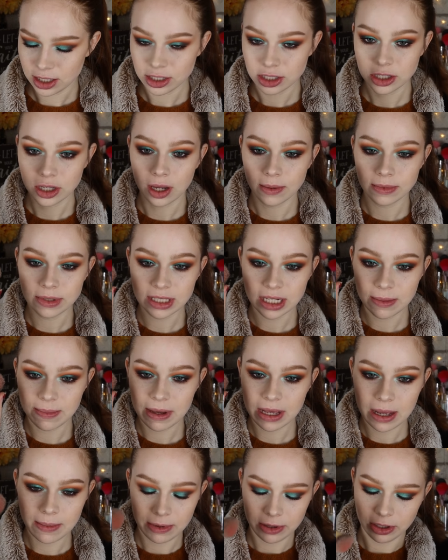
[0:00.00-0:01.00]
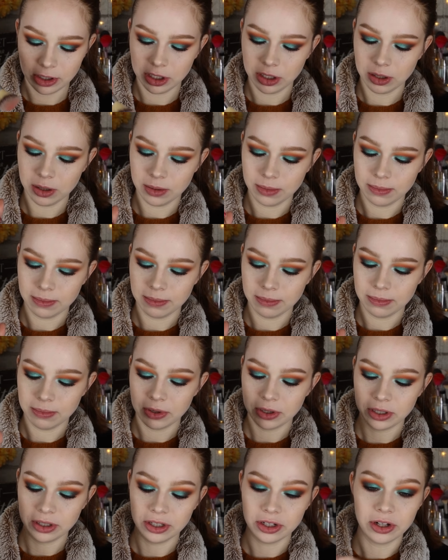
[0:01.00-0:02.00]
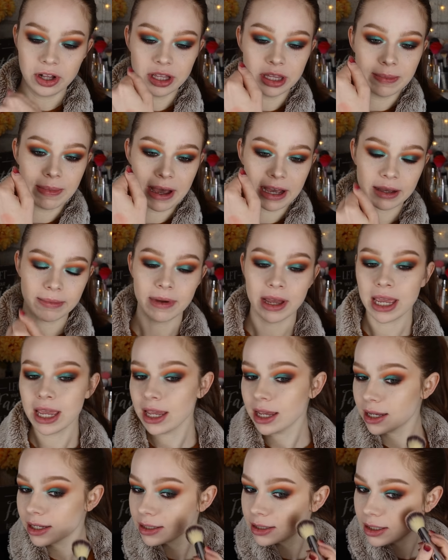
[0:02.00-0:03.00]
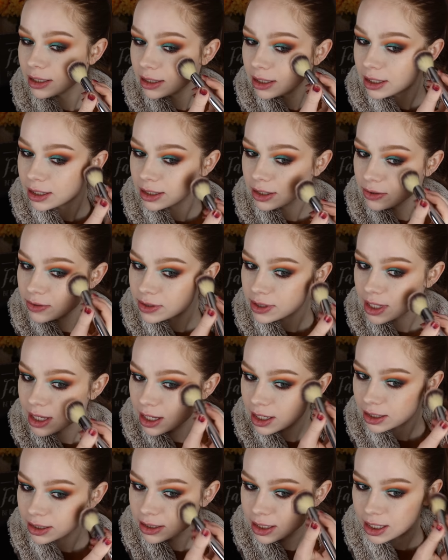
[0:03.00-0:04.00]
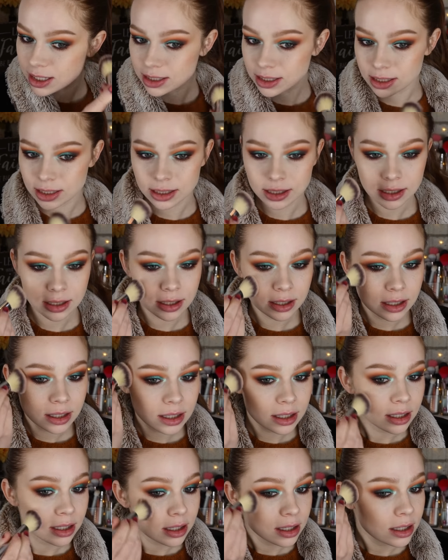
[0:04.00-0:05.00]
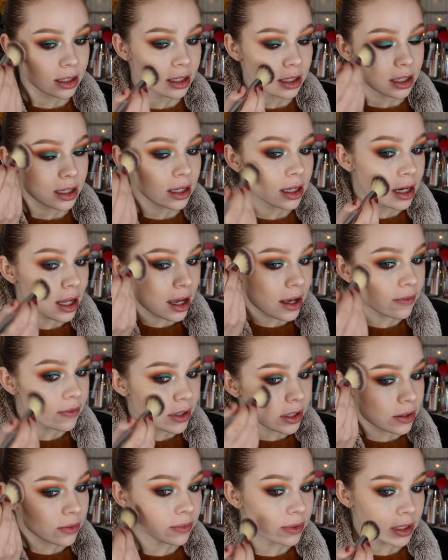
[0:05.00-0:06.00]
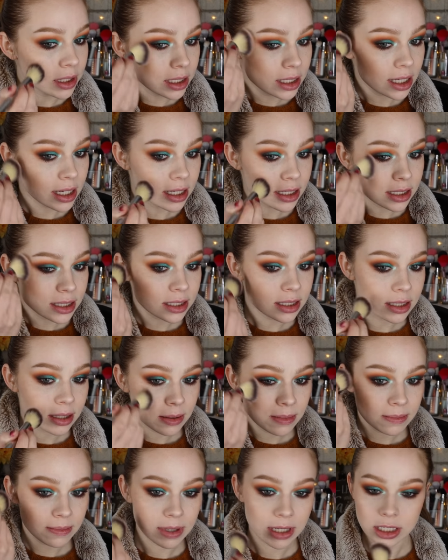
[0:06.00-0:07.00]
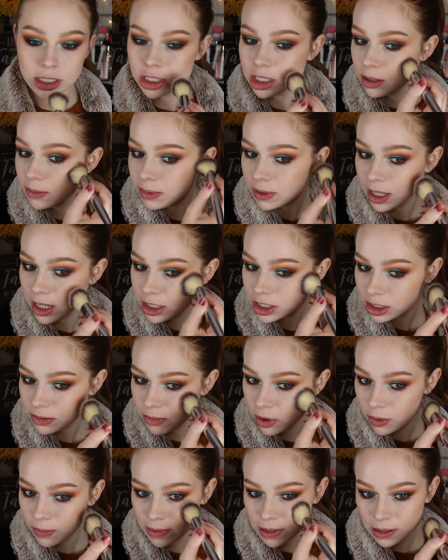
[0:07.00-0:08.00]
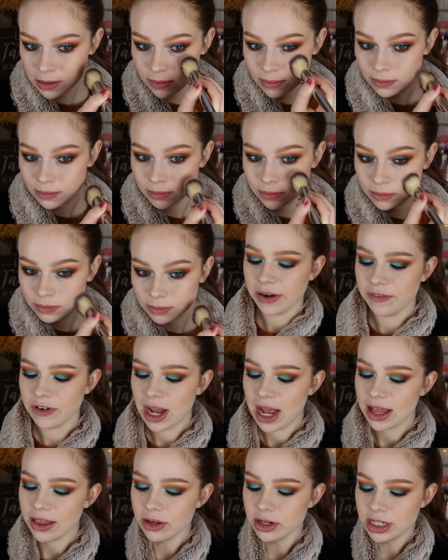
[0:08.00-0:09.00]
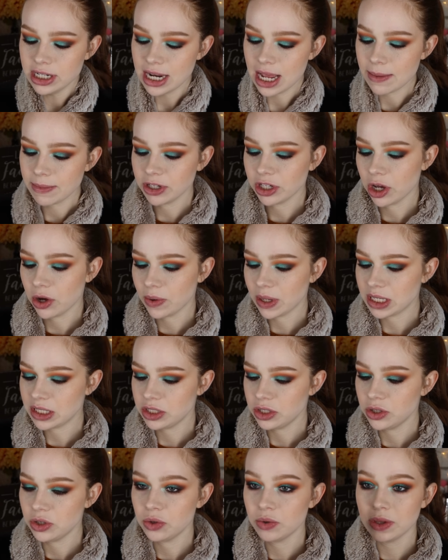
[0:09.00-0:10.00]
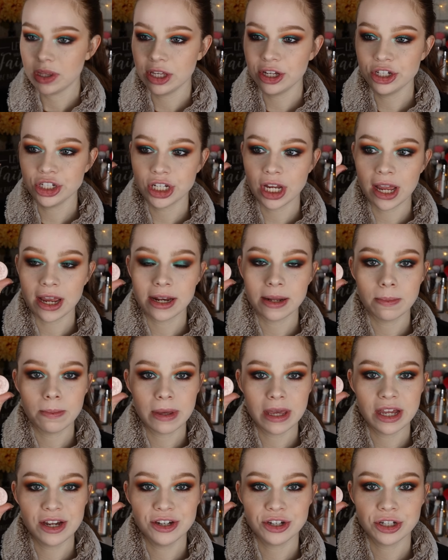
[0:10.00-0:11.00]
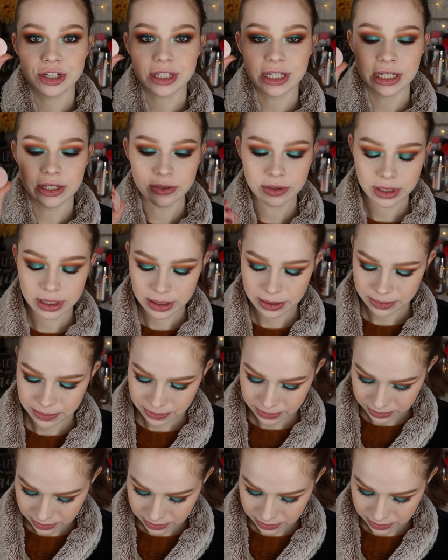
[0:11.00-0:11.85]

So I'm just going to pick up a little, put a little on the back of my hand, and then use the excess and have, like, a really nice peachy blush moment. Alright, for highlighter today, I'm going to go into the shade Peach Silk.